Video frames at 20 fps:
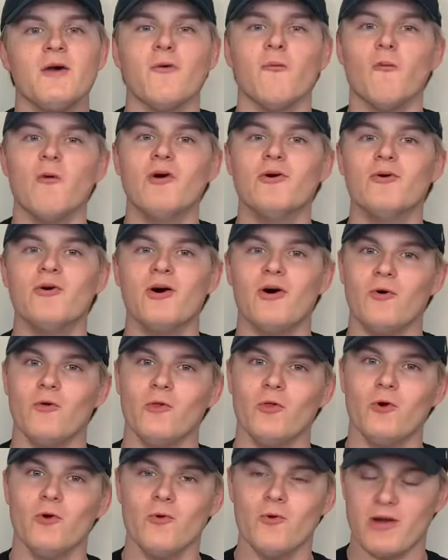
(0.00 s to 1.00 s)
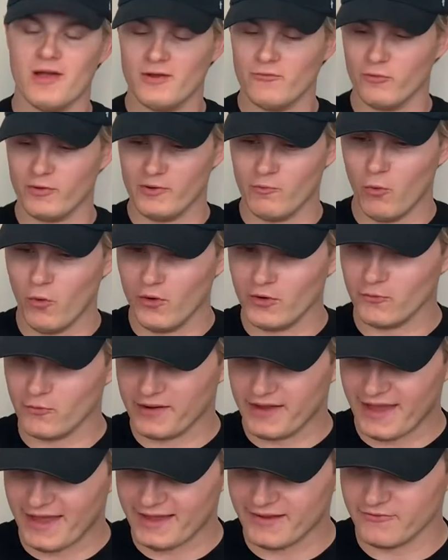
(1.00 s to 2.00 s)
Well, hello everyone.
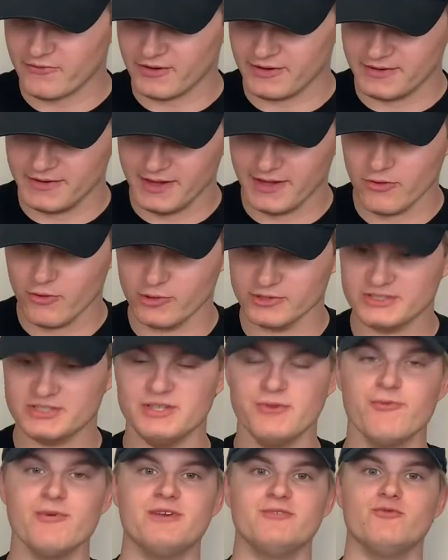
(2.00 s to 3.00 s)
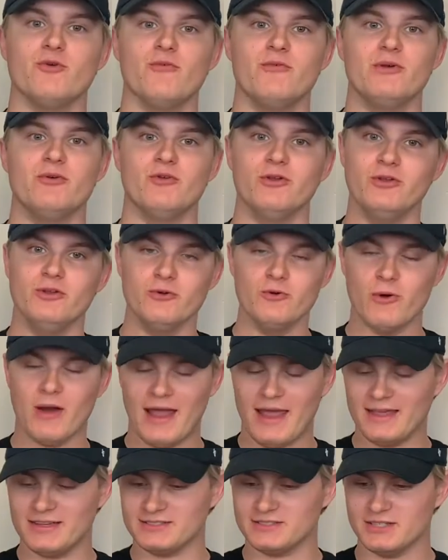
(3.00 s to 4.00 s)
We have another series review to do
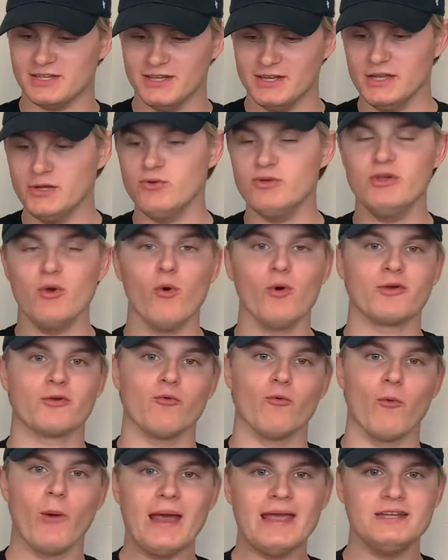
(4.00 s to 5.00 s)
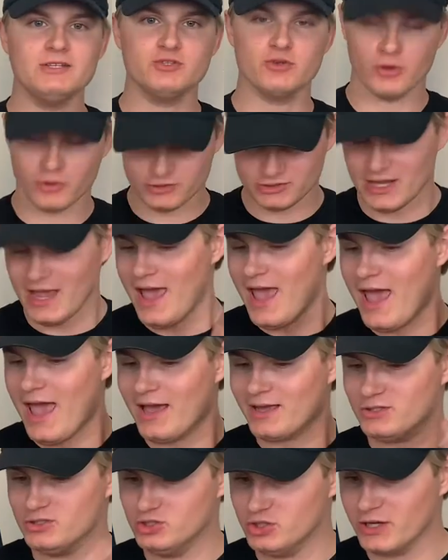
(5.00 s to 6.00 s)
as the New York Rangers
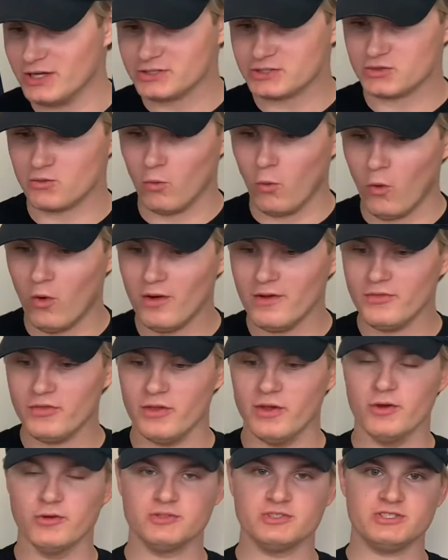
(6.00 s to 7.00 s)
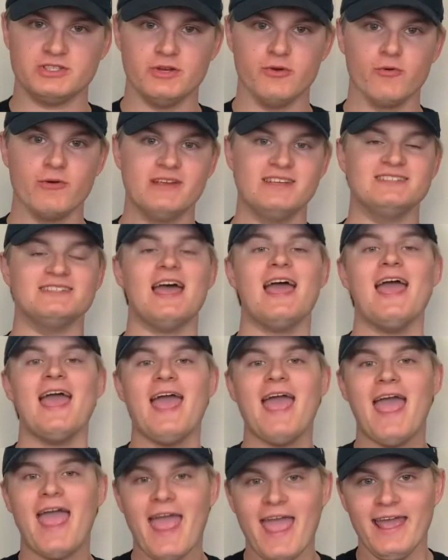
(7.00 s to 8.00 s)
just won their series
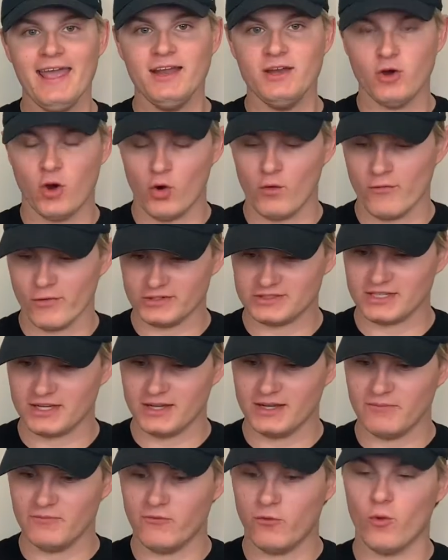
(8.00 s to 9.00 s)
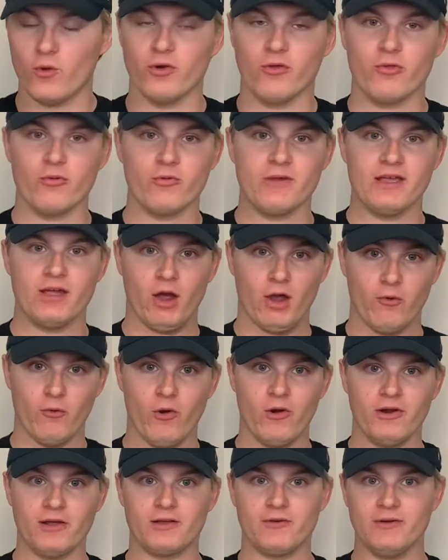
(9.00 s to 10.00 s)
in overtime, 4-3,
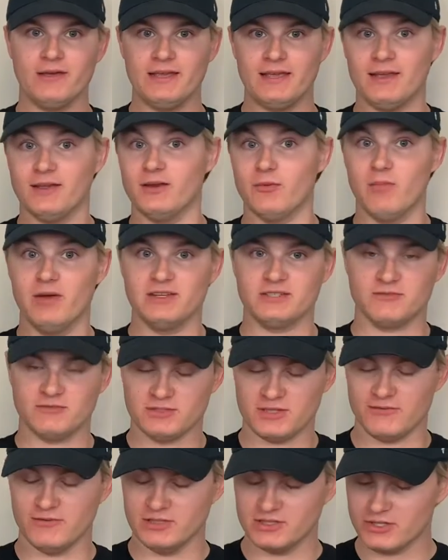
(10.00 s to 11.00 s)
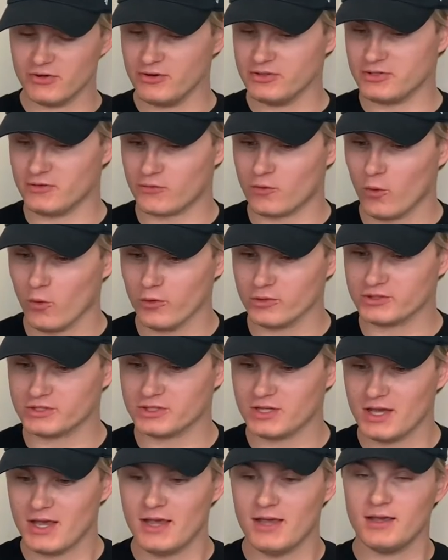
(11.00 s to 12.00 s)
ironically, in a best of seven series, of
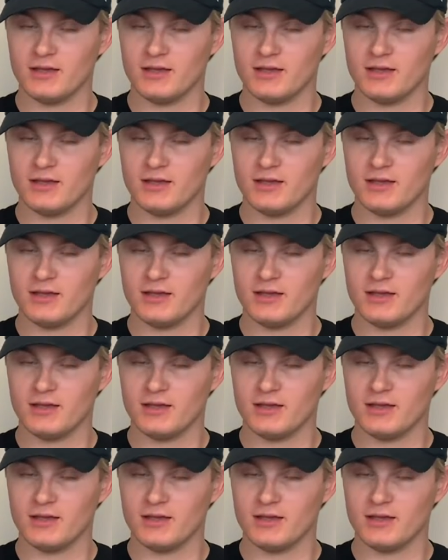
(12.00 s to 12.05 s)
course.